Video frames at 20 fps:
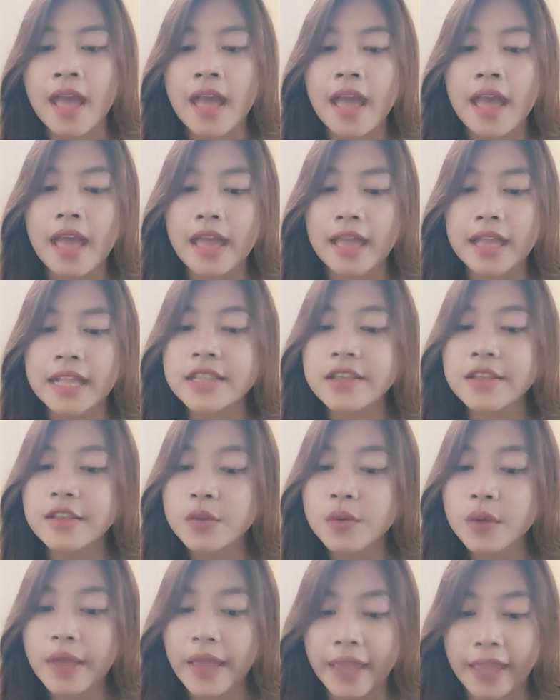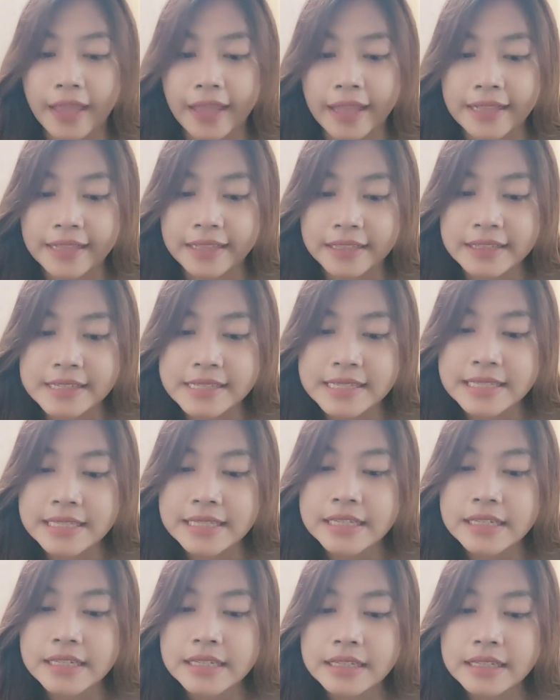In the UK, the
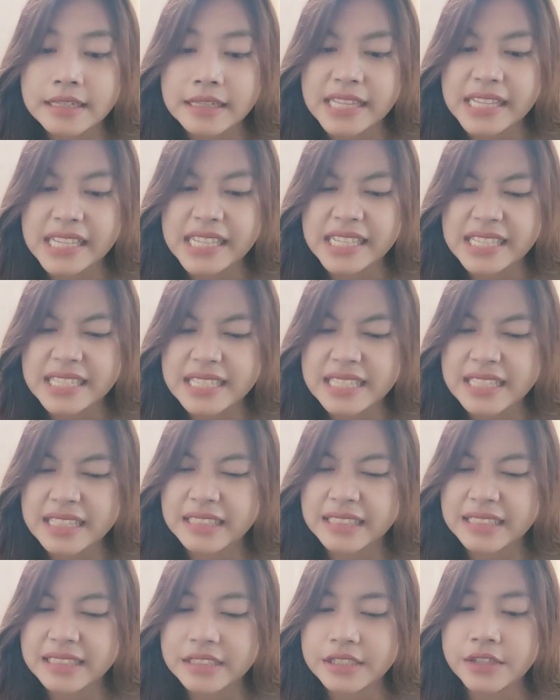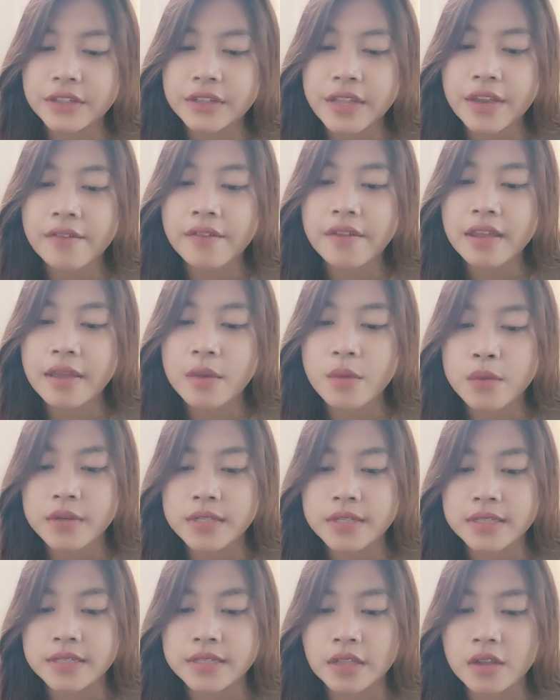dictionary
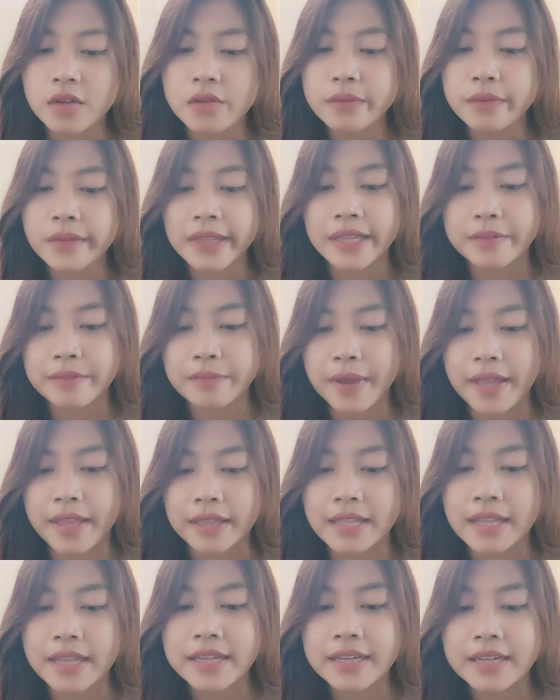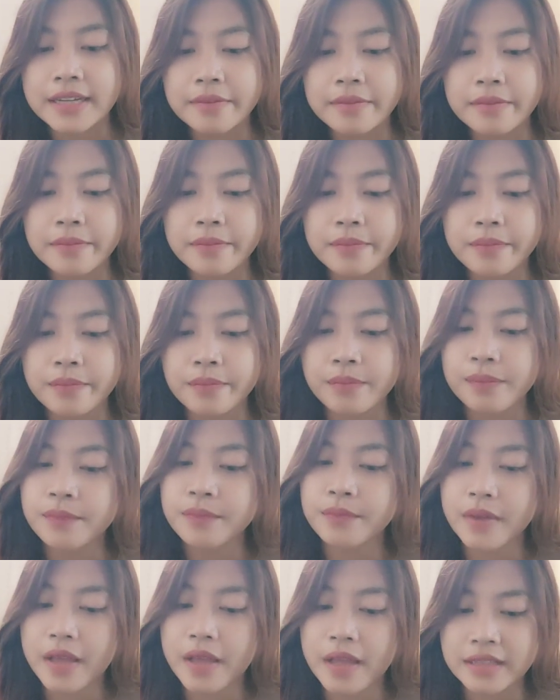was completed by London
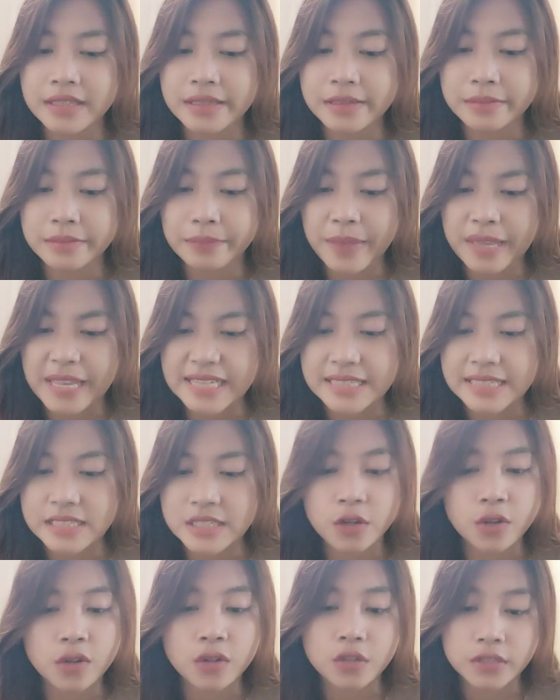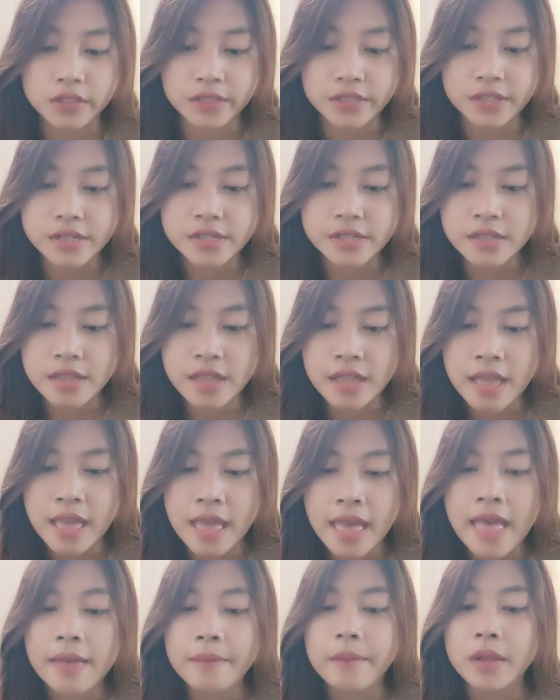based scholars.
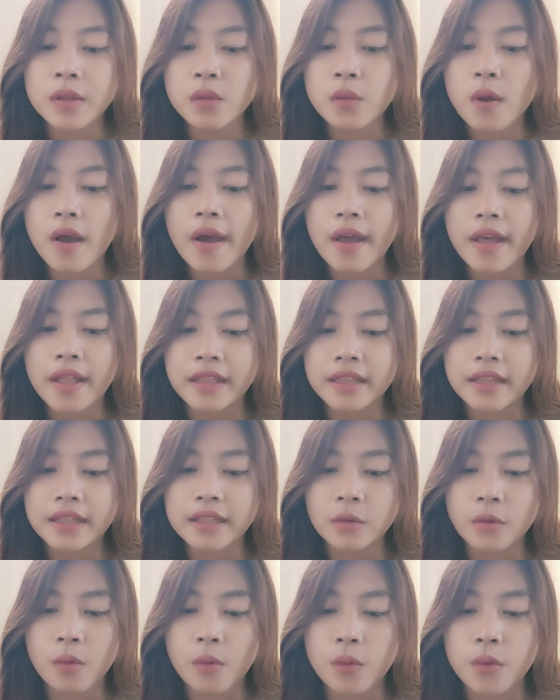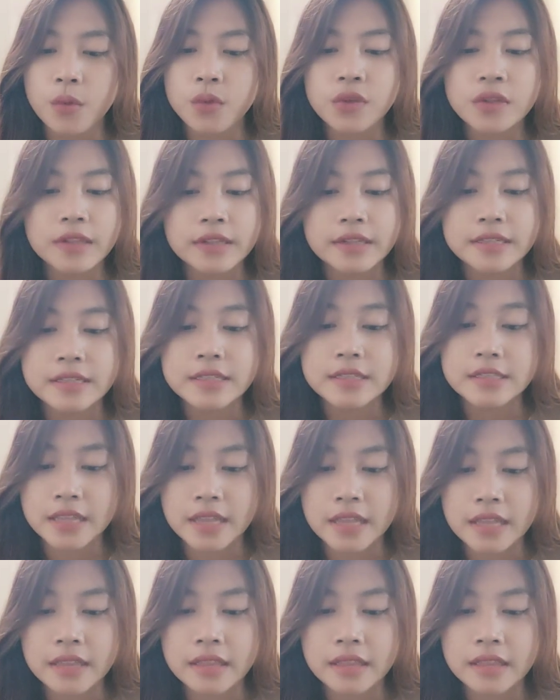Meanwhile, in the United
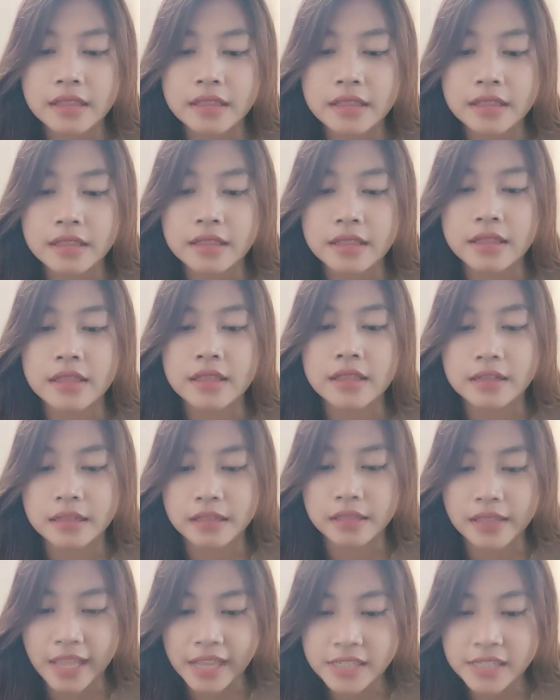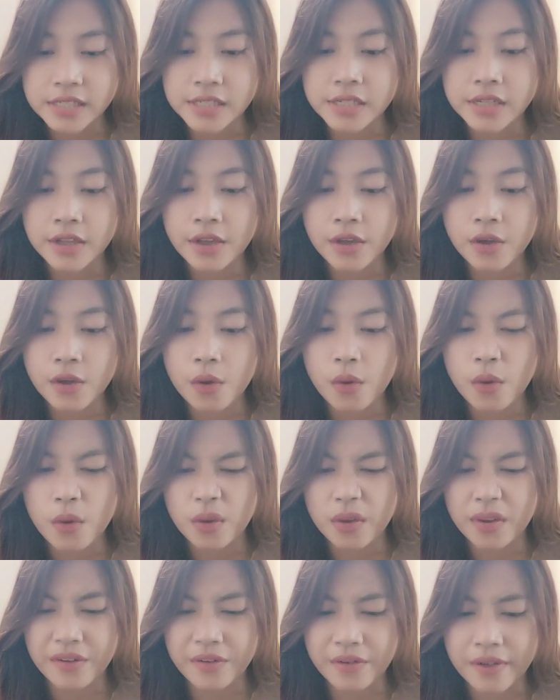States, the
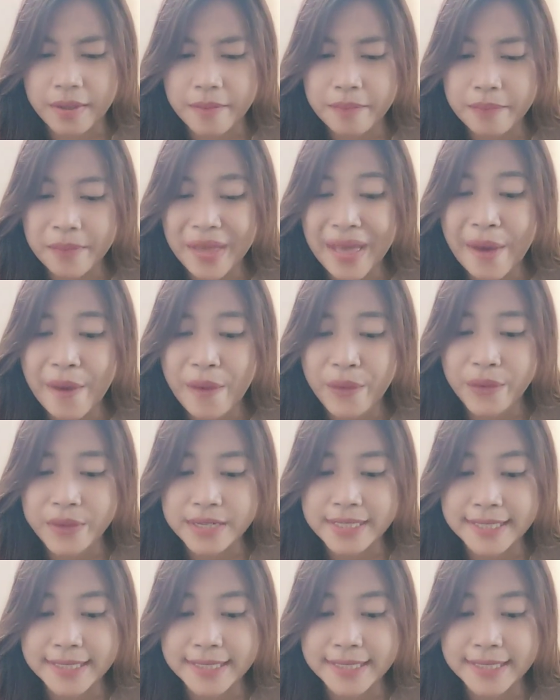lexicograph was